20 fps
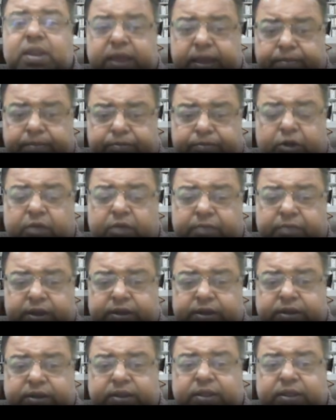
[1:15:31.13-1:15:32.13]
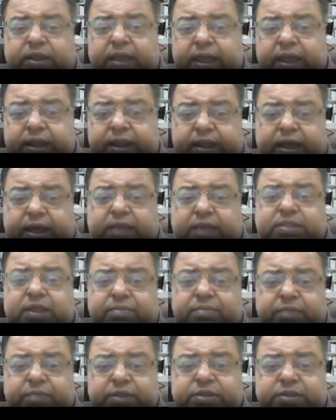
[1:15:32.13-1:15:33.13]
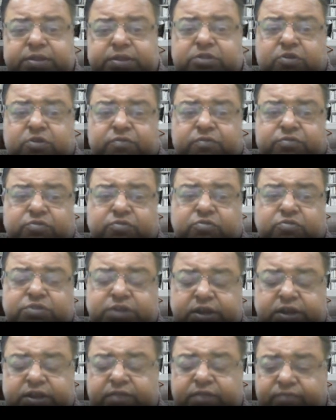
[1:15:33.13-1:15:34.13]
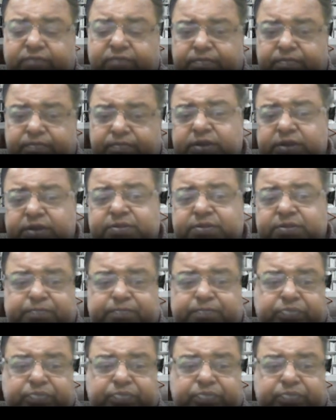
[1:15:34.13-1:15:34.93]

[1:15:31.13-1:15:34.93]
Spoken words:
employment, and other measures of social developments.